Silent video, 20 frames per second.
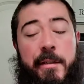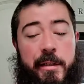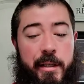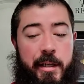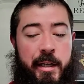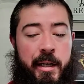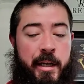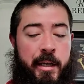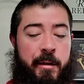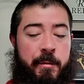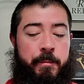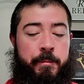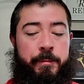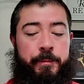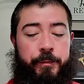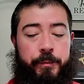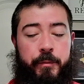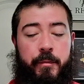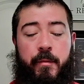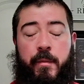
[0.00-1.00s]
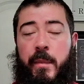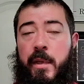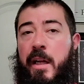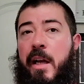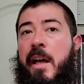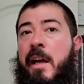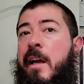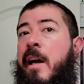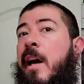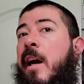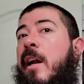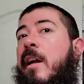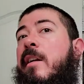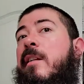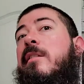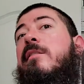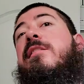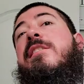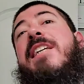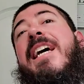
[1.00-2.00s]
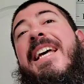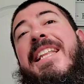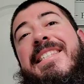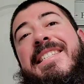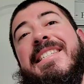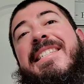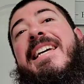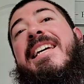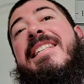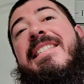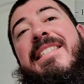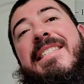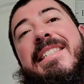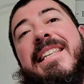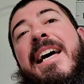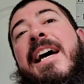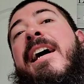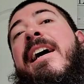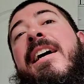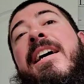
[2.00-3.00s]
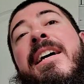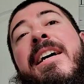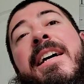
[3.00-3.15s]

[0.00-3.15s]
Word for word: um, I got 10 scents that